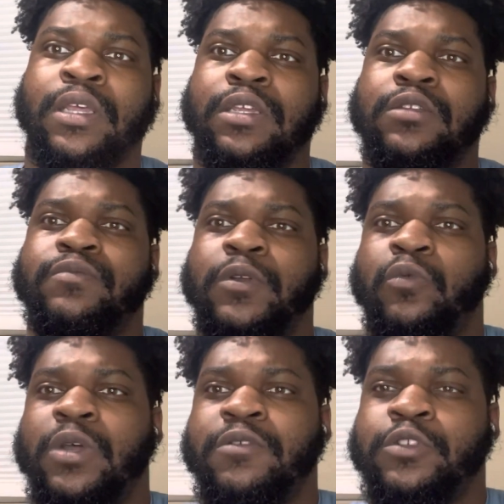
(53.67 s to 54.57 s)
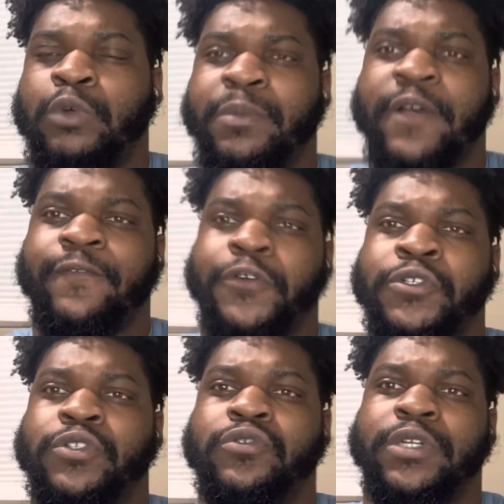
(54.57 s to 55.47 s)
He was one of my
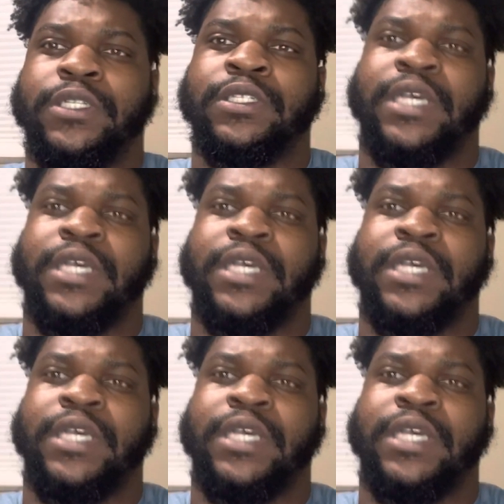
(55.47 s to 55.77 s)
first students,